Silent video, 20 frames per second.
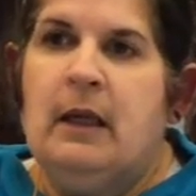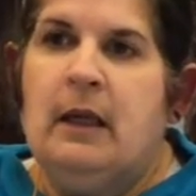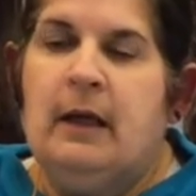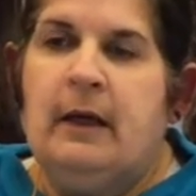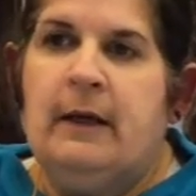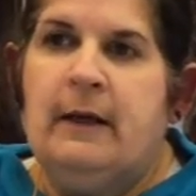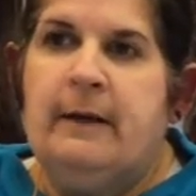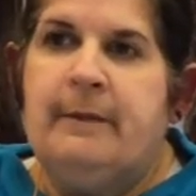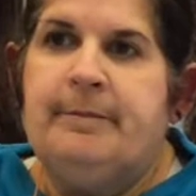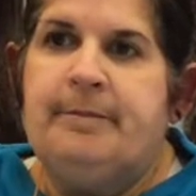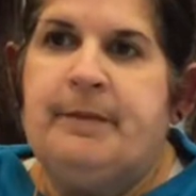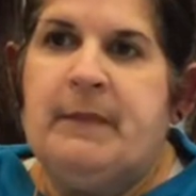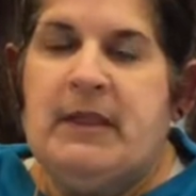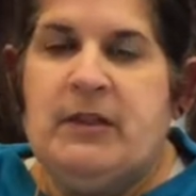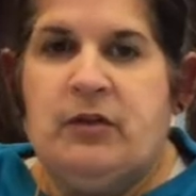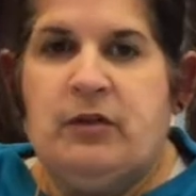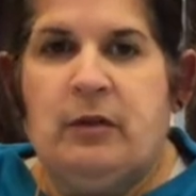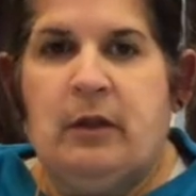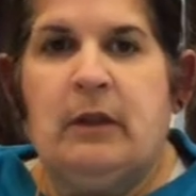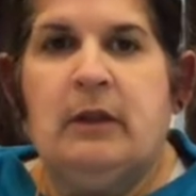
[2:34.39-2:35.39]
um, they
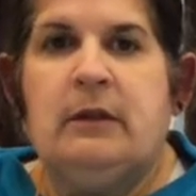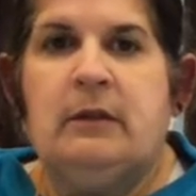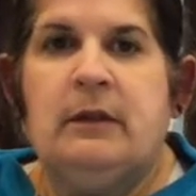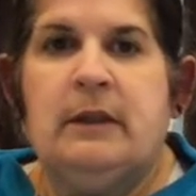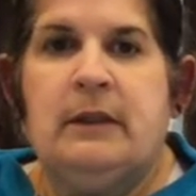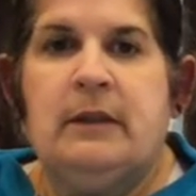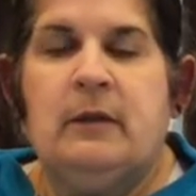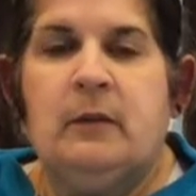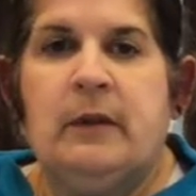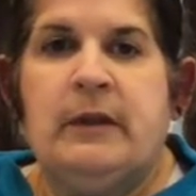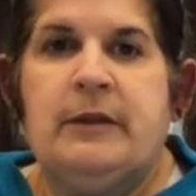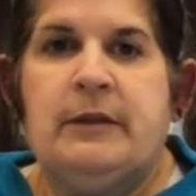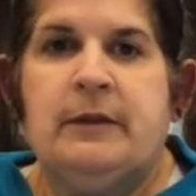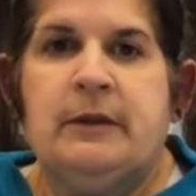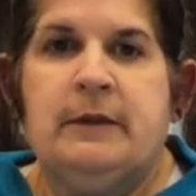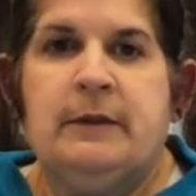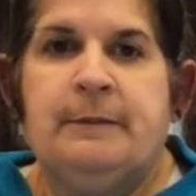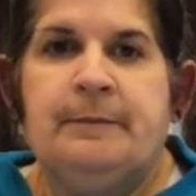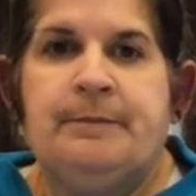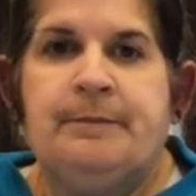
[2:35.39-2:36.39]
struggle in the
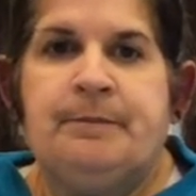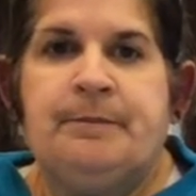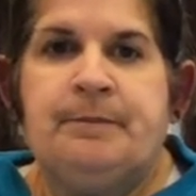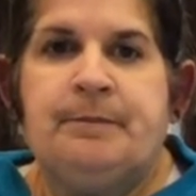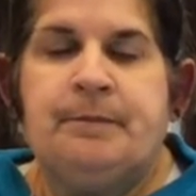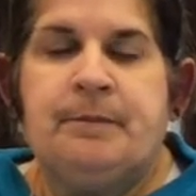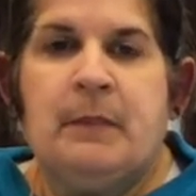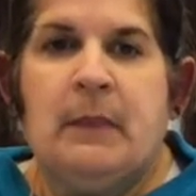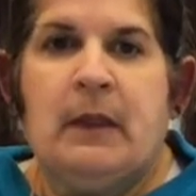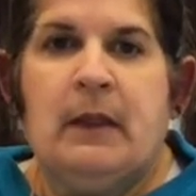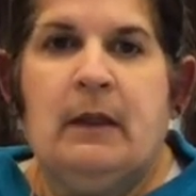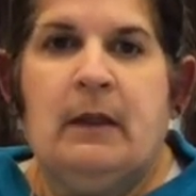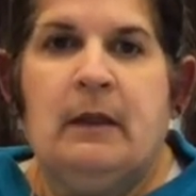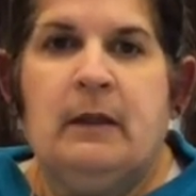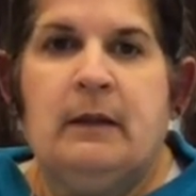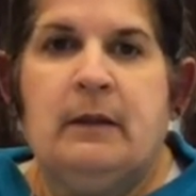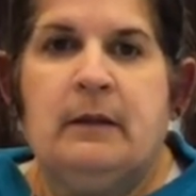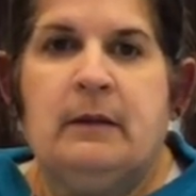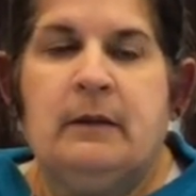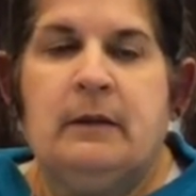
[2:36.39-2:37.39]
winter
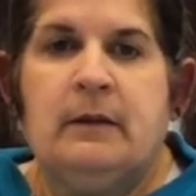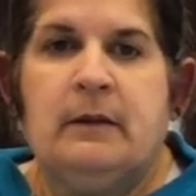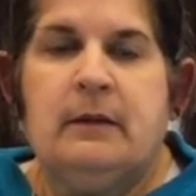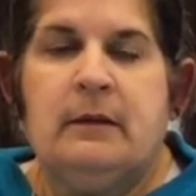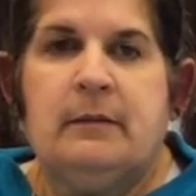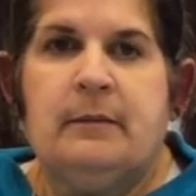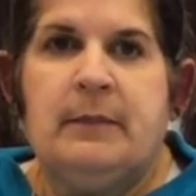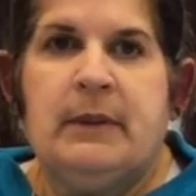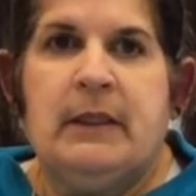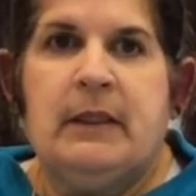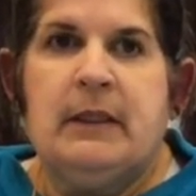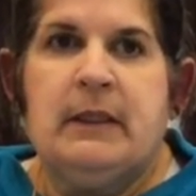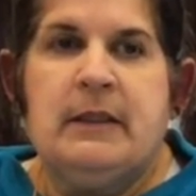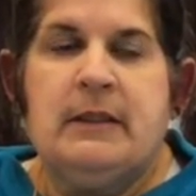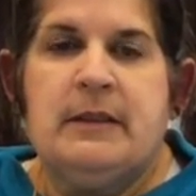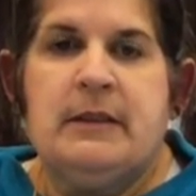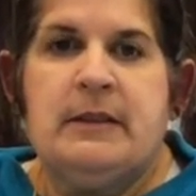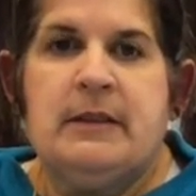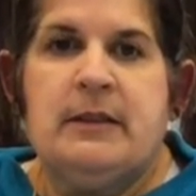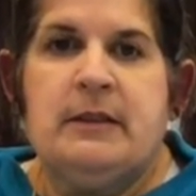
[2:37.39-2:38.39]
uh,
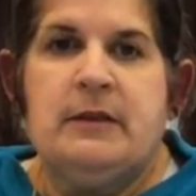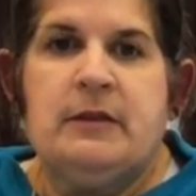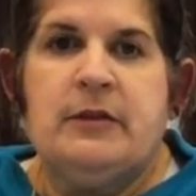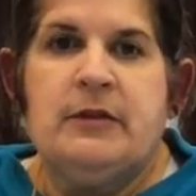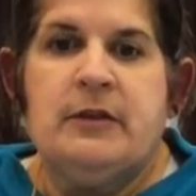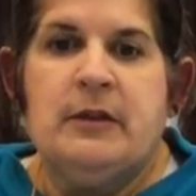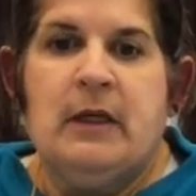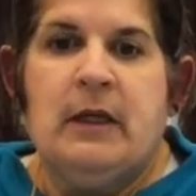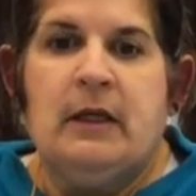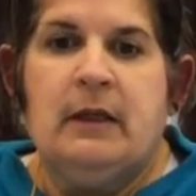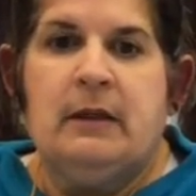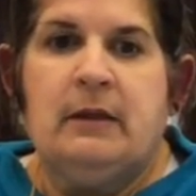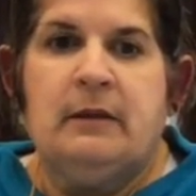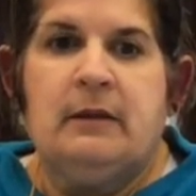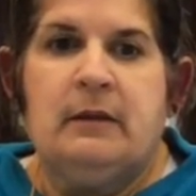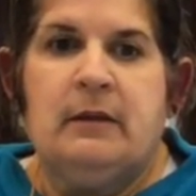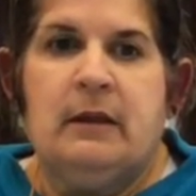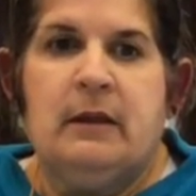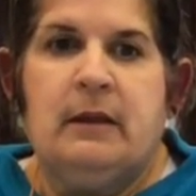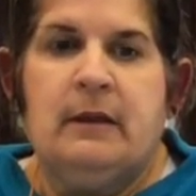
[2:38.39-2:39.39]
because there's
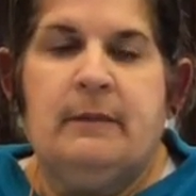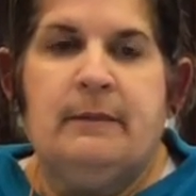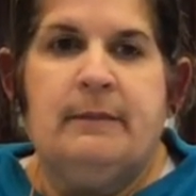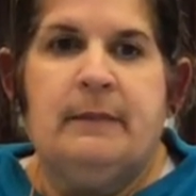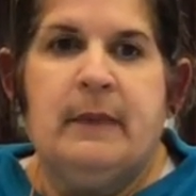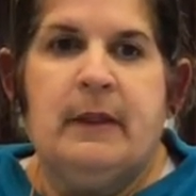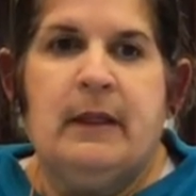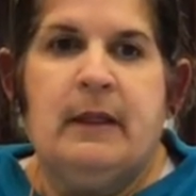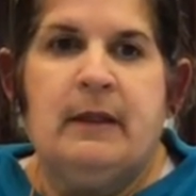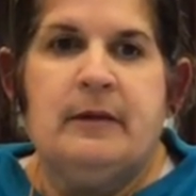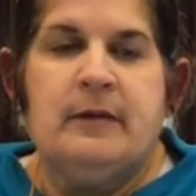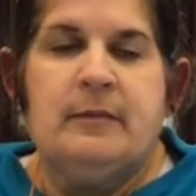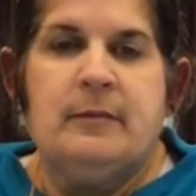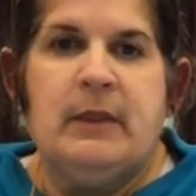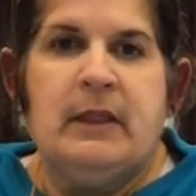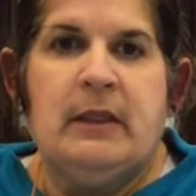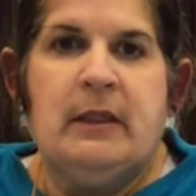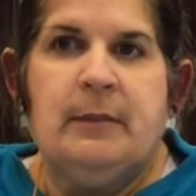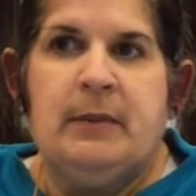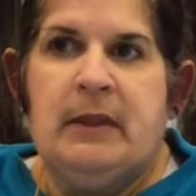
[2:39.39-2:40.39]
not um, as
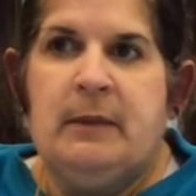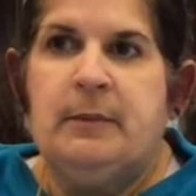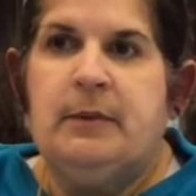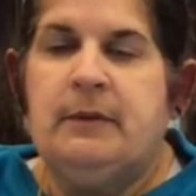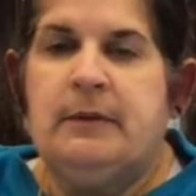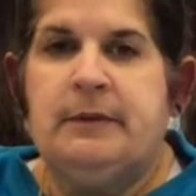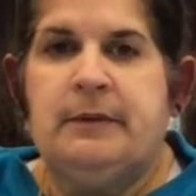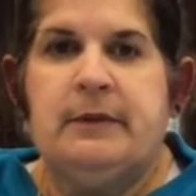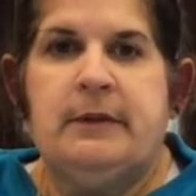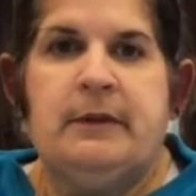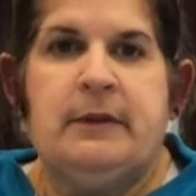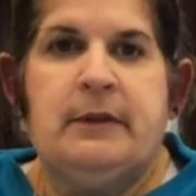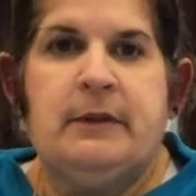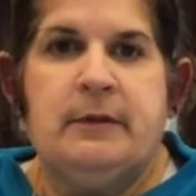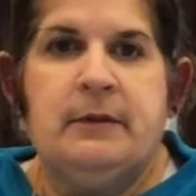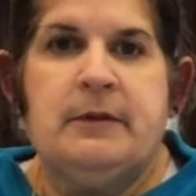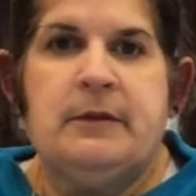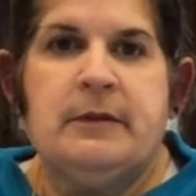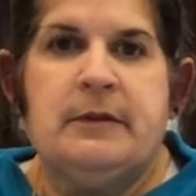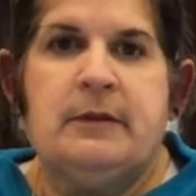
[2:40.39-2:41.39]
many people to
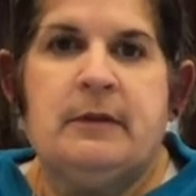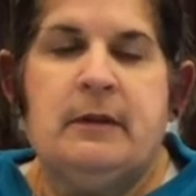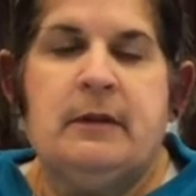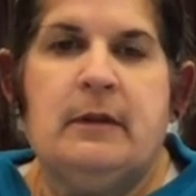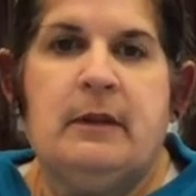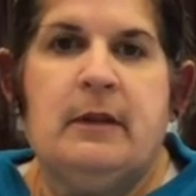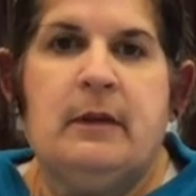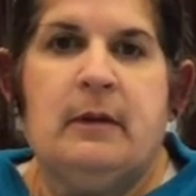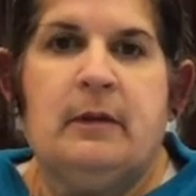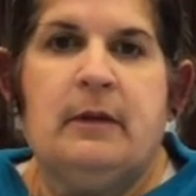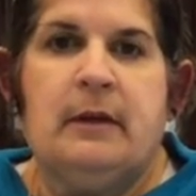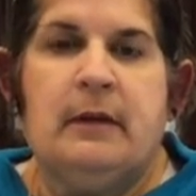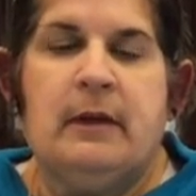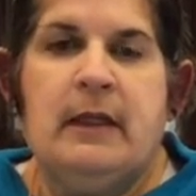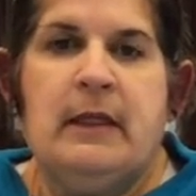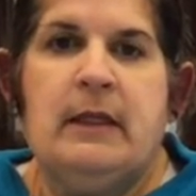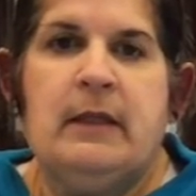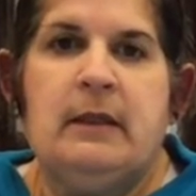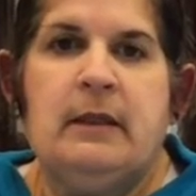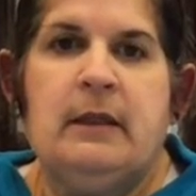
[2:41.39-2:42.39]
use, you know, their
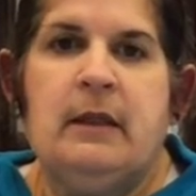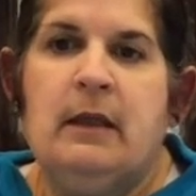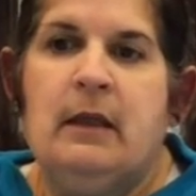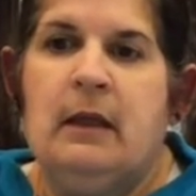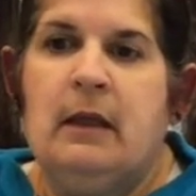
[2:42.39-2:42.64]
inn